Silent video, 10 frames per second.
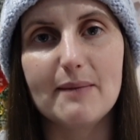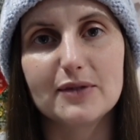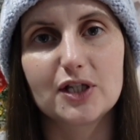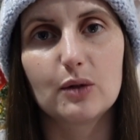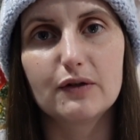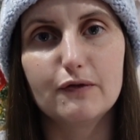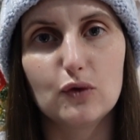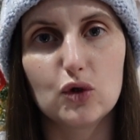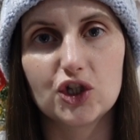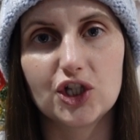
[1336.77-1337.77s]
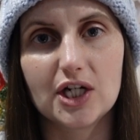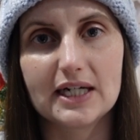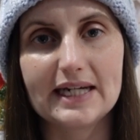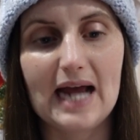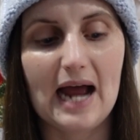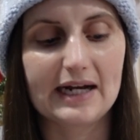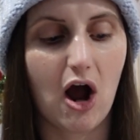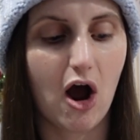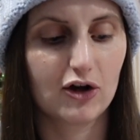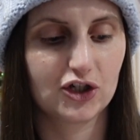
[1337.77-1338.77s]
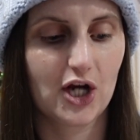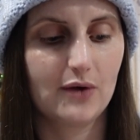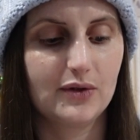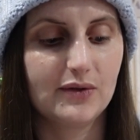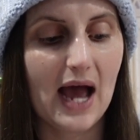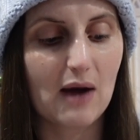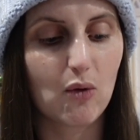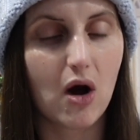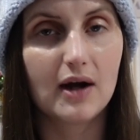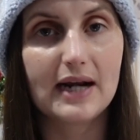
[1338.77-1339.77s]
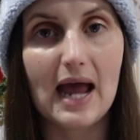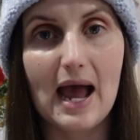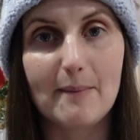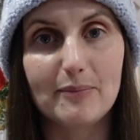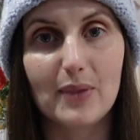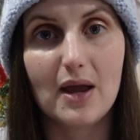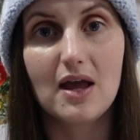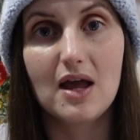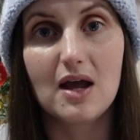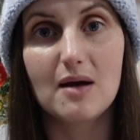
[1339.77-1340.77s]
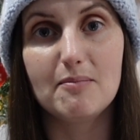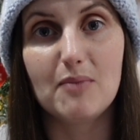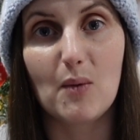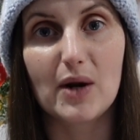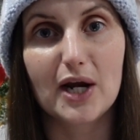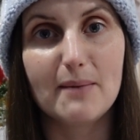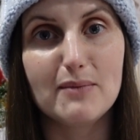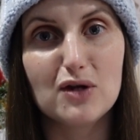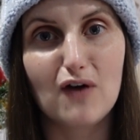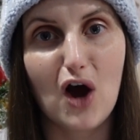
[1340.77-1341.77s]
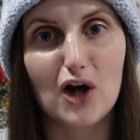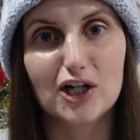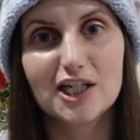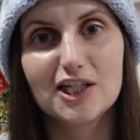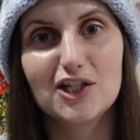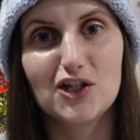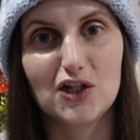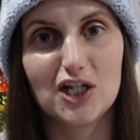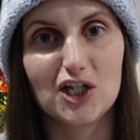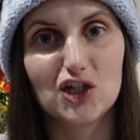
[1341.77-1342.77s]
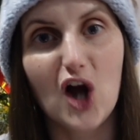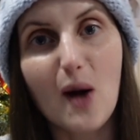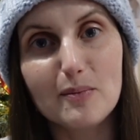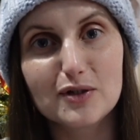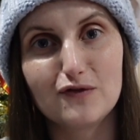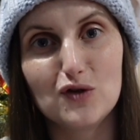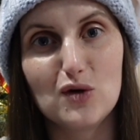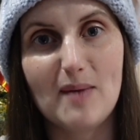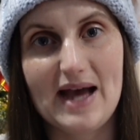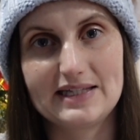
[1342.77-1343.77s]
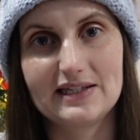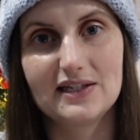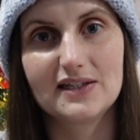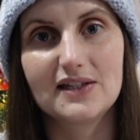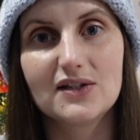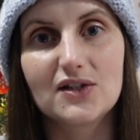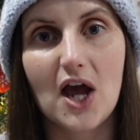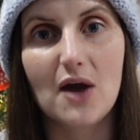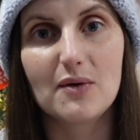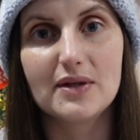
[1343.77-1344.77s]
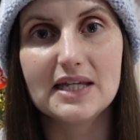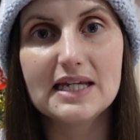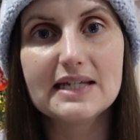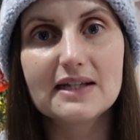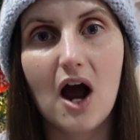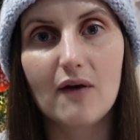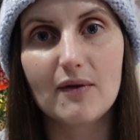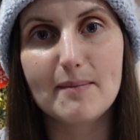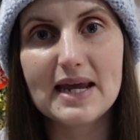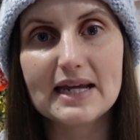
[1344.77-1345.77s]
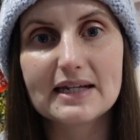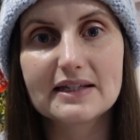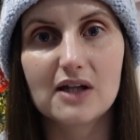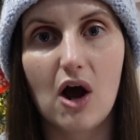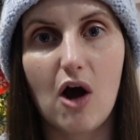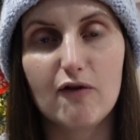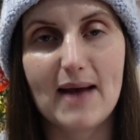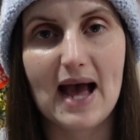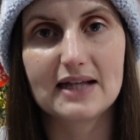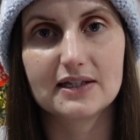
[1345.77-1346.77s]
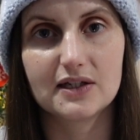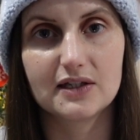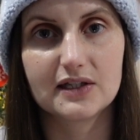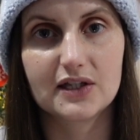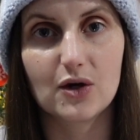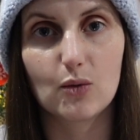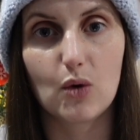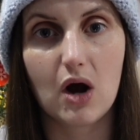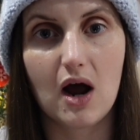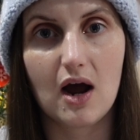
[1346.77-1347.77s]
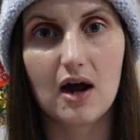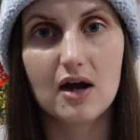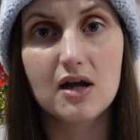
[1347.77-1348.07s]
So unfortunately I can't show you that one, but we're going to move on to the shopped for patterns. So these are a mix of patterns that were